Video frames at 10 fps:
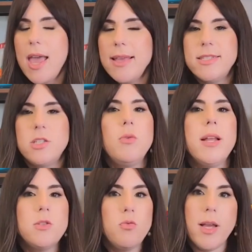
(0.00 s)
his
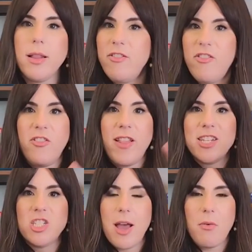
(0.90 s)
students, really
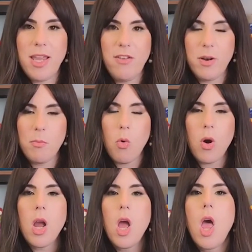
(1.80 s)
fleshed out even
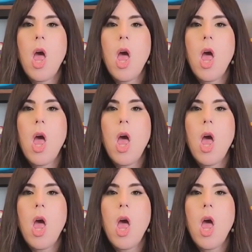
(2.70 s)
more.